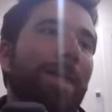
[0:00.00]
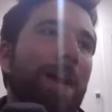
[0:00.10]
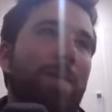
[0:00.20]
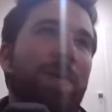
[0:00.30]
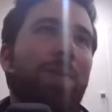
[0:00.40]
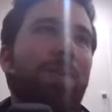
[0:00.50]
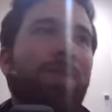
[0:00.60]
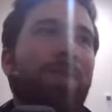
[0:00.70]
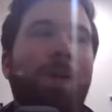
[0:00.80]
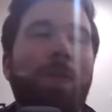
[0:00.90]
I mean,
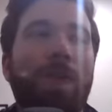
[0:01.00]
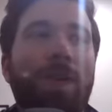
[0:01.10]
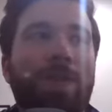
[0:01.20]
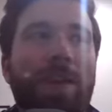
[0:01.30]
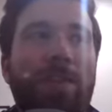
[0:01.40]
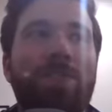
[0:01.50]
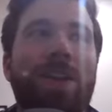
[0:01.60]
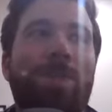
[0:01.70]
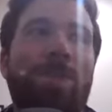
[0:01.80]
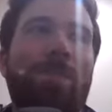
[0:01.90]
overall, the
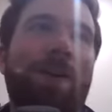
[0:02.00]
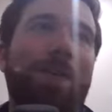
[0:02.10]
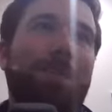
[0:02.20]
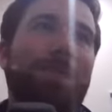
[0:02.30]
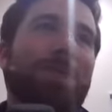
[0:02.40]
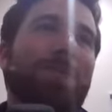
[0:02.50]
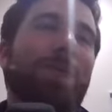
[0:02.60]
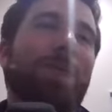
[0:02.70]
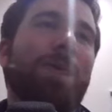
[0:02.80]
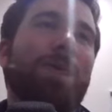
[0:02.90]
entertainment value for this
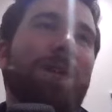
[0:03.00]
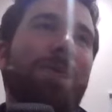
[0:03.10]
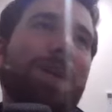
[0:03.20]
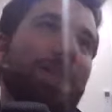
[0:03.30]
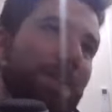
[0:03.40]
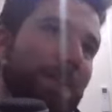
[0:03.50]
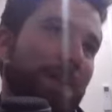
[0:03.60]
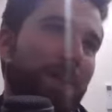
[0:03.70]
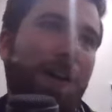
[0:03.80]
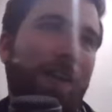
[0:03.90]
tournament was
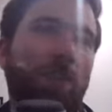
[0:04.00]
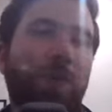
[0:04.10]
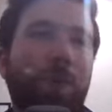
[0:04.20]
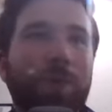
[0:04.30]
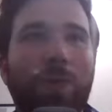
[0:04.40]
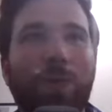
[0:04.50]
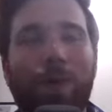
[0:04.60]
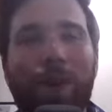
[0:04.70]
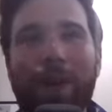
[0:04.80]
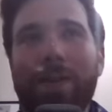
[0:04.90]
outrageous. Lots of goal
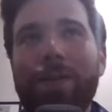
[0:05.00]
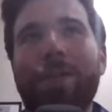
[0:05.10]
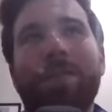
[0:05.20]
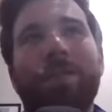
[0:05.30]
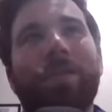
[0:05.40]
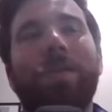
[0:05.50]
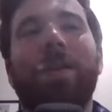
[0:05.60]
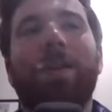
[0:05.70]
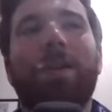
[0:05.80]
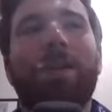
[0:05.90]
scoring,
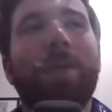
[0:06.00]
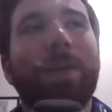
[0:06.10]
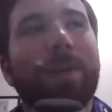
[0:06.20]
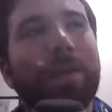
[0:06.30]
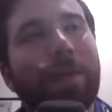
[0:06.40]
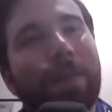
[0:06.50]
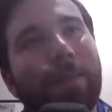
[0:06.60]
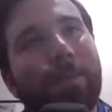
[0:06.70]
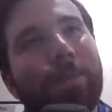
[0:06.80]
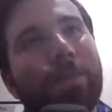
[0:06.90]
lots
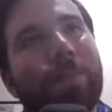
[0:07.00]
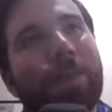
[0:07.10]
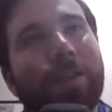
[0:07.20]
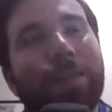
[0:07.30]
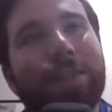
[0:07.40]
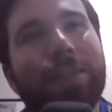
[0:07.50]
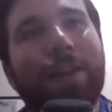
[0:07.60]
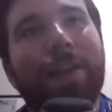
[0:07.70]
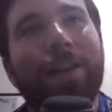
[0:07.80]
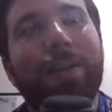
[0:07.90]
of
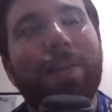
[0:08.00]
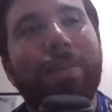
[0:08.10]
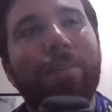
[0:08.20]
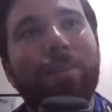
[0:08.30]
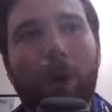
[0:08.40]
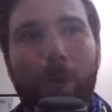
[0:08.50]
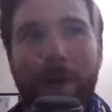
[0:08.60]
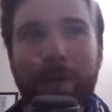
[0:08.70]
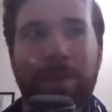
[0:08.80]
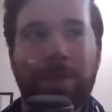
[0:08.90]
exciting
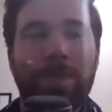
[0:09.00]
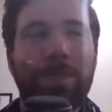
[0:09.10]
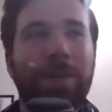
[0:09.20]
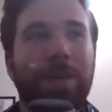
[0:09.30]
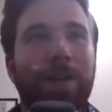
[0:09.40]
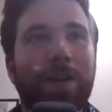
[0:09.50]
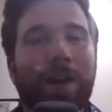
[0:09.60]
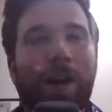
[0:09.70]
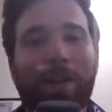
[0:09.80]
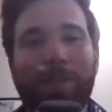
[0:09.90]
moments and
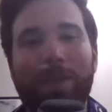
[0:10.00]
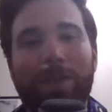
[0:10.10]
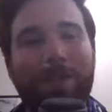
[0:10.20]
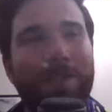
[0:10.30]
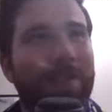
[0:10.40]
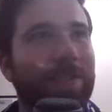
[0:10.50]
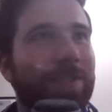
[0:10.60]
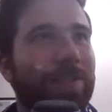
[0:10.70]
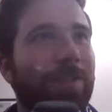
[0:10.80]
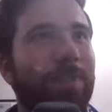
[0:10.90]

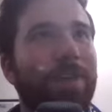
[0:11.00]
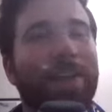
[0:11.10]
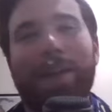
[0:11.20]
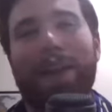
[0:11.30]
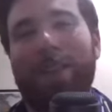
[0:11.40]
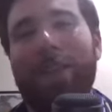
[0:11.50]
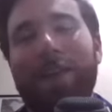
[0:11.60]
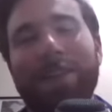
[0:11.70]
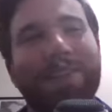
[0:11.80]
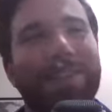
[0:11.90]
controversies, stuff to get the
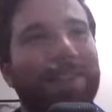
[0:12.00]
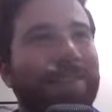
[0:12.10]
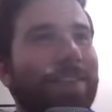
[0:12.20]
headlines.